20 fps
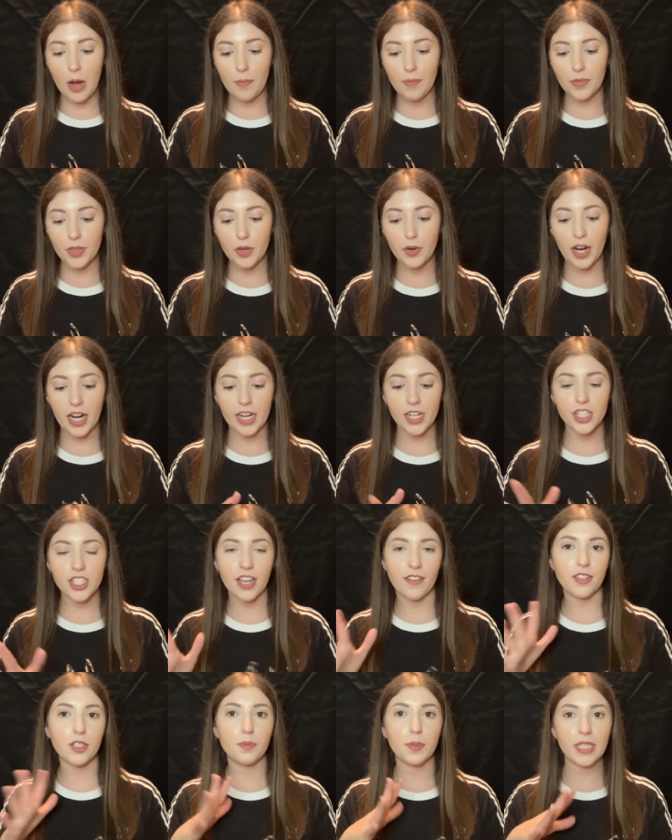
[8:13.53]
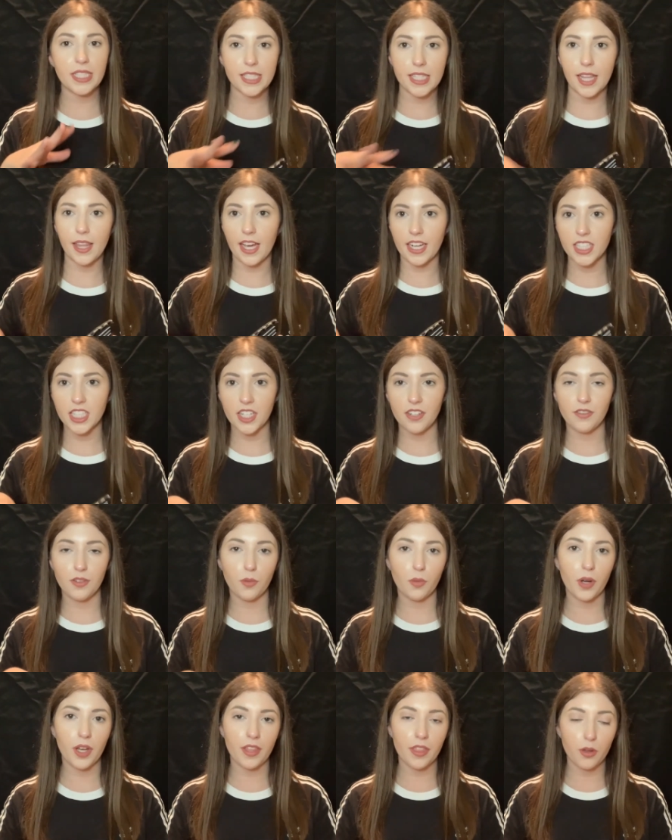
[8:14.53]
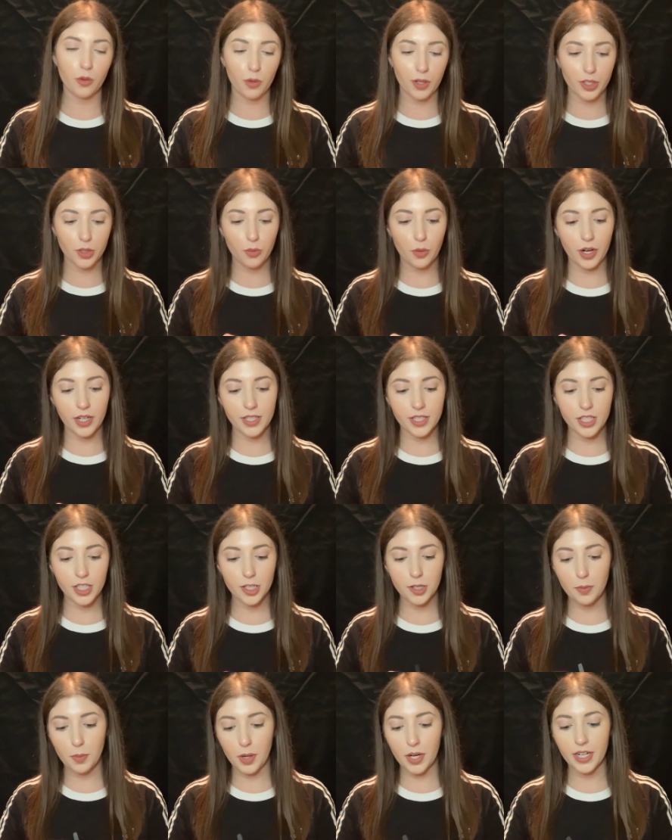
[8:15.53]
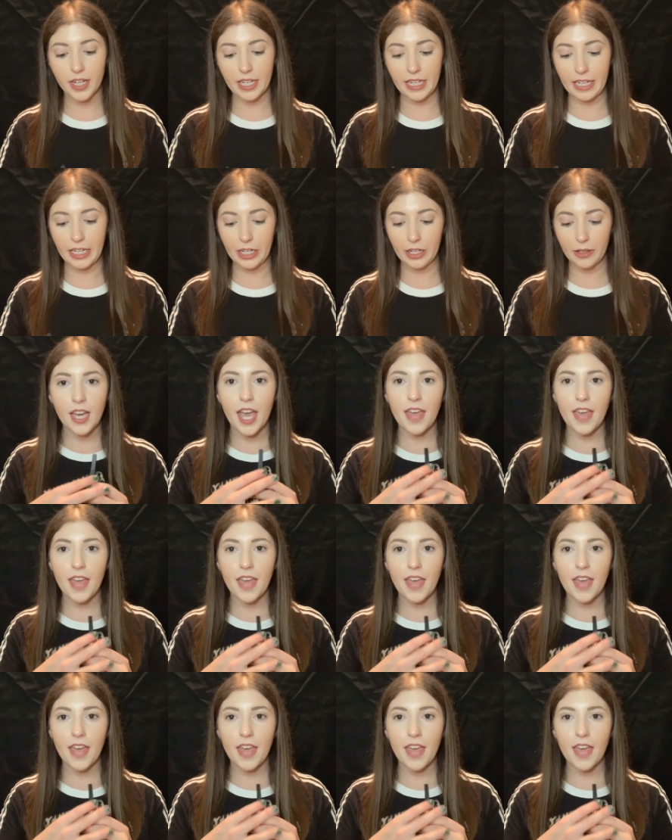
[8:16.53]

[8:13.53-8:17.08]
you kind of just have to be selective with which ones you put in here.